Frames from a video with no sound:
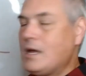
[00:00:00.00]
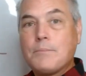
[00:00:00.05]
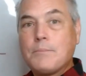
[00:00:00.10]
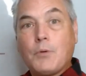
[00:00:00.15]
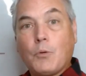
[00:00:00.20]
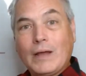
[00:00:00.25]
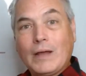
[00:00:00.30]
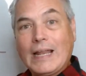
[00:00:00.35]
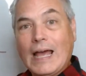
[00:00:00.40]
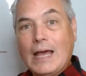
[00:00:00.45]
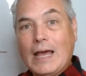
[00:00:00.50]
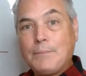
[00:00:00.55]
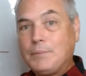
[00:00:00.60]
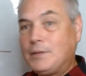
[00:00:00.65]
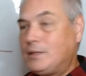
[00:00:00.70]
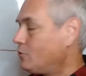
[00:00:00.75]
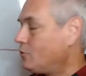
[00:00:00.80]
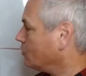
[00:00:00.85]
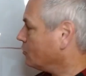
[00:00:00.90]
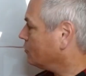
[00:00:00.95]
But what
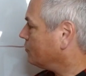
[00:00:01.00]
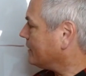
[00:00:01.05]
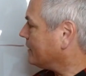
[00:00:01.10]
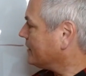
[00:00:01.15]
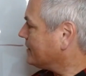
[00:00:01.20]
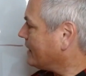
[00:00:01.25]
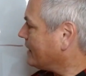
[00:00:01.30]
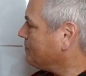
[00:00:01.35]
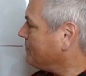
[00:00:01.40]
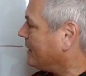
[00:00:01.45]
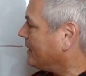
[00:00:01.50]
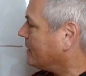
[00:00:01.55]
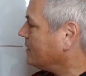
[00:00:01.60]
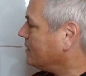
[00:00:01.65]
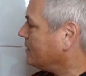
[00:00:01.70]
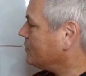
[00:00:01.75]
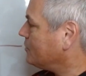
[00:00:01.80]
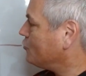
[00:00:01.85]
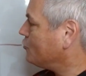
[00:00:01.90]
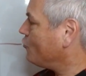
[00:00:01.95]
happened though is that
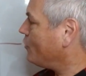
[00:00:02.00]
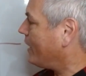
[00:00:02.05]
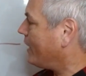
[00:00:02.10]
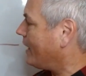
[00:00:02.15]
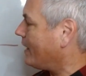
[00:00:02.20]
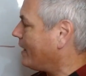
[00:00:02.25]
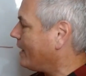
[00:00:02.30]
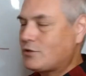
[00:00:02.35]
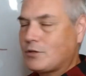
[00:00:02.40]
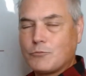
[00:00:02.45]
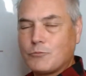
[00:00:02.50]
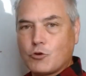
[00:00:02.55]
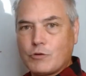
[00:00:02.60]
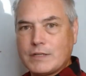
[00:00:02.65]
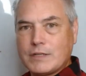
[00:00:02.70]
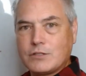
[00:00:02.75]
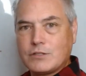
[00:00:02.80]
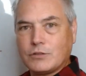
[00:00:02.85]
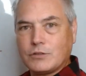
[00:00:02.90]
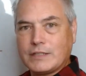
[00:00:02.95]
because you have some
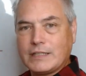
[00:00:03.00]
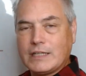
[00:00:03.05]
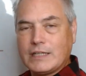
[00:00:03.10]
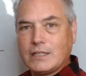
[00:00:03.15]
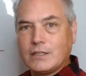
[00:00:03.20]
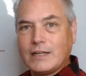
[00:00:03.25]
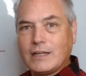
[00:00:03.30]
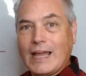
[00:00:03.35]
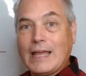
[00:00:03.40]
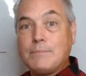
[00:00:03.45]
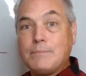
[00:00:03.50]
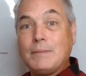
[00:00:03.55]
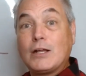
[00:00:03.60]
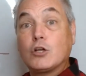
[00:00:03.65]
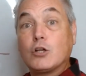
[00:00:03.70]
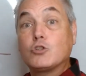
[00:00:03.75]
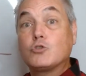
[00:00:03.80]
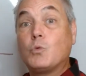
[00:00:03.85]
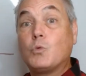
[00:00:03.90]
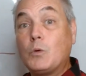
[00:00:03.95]
crystal here, and
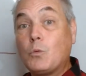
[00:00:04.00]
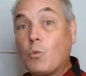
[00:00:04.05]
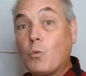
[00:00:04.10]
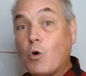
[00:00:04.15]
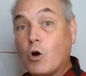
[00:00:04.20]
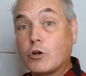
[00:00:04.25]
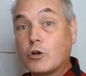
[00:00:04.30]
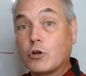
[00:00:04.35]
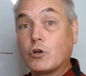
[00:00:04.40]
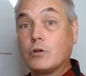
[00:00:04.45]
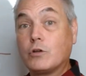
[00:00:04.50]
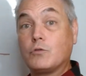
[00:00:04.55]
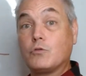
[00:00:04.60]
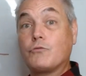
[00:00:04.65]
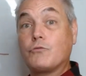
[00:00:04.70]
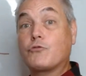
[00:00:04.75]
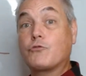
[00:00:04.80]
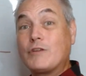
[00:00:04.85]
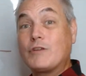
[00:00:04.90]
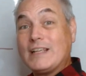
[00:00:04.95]
because when water
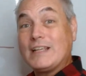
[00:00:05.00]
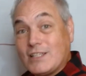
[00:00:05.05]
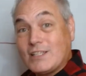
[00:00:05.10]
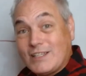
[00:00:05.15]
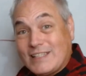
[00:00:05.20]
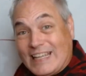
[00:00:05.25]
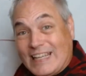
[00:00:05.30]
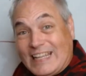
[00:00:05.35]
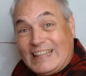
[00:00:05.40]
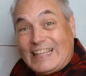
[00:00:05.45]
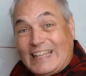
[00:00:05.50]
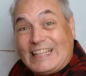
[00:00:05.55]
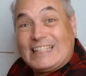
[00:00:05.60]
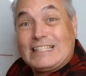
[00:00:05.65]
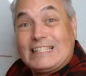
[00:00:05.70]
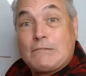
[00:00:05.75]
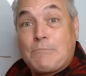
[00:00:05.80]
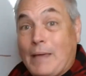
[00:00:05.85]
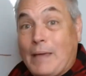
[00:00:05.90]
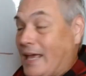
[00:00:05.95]
freezes, it
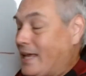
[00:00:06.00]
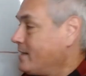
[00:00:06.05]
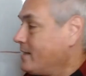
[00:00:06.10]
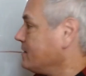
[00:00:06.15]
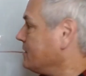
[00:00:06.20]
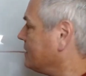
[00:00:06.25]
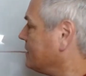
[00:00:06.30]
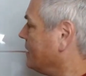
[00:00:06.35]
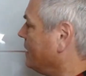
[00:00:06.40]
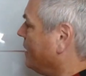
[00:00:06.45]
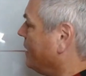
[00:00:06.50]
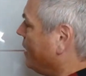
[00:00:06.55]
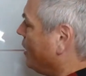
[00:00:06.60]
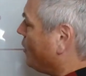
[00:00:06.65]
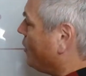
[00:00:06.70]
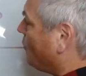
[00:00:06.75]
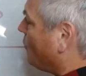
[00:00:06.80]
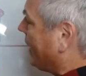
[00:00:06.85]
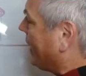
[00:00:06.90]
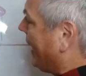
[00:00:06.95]
expands,
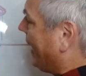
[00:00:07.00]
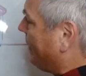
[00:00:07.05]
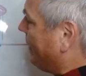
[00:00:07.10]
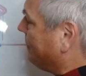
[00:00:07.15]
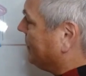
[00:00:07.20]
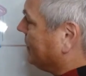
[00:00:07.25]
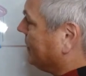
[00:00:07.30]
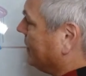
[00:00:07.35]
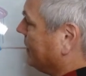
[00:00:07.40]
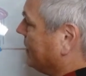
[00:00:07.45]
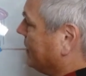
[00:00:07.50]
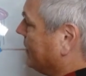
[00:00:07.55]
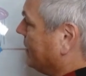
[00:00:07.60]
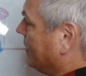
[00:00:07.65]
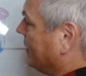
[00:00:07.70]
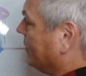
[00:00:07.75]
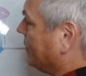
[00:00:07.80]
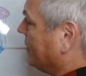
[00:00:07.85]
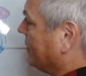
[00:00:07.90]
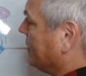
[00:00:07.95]
what happened
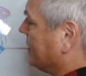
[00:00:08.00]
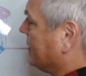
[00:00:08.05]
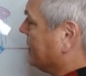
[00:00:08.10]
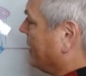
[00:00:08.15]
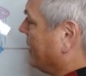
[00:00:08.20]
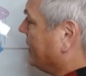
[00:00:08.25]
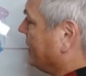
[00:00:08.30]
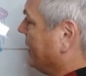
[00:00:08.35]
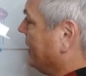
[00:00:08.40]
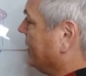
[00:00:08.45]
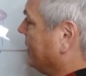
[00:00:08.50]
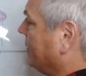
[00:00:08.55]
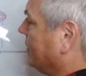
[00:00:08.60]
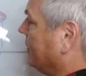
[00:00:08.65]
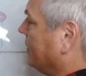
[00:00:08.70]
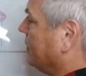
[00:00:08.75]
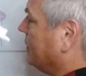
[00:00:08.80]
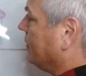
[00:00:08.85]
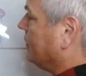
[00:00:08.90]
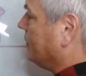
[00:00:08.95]
here is that it
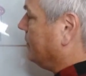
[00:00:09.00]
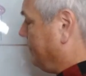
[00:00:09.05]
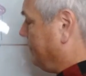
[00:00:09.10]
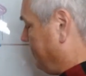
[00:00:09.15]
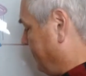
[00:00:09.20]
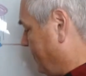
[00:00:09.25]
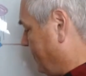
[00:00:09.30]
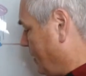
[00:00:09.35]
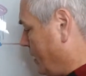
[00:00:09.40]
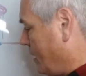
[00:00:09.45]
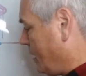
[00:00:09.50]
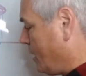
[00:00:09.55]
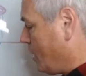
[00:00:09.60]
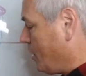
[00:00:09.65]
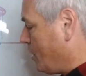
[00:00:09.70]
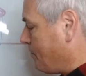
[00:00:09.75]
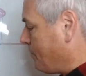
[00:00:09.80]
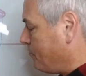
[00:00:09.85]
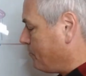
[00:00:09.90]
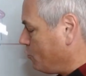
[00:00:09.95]

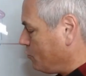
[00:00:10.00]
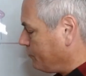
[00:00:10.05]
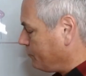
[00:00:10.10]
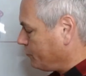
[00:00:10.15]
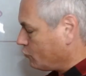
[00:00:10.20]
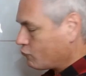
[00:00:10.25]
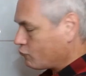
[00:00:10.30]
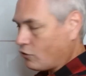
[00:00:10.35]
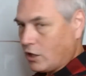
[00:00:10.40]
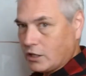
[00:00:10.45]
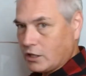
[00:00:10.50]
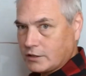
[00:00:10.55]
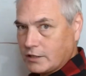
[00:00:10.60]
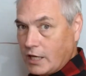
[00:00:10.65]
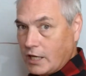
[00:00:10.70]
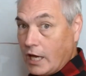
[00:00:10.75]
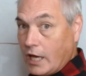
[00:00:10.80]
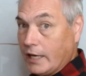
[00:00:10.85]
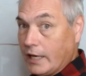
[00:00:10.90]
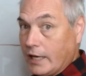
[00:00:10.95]
moved the rock
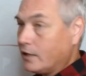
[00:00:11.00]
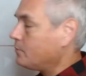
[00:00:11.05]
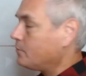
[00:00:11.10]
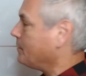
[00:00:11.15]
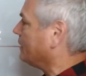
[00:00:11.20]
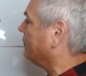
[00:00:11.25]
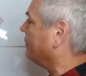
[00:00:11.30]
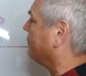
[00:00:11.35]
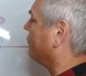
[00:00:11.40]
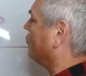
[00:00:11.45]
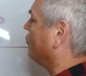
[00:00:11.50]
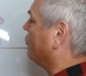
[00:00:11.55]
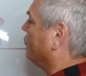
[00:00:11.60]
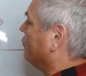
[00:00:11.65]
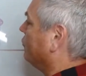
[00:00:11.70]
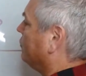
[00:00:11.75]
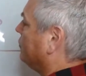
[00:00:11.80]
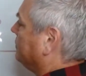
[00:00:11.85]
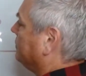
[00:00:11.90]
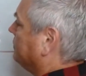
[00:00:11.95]
a little bit further.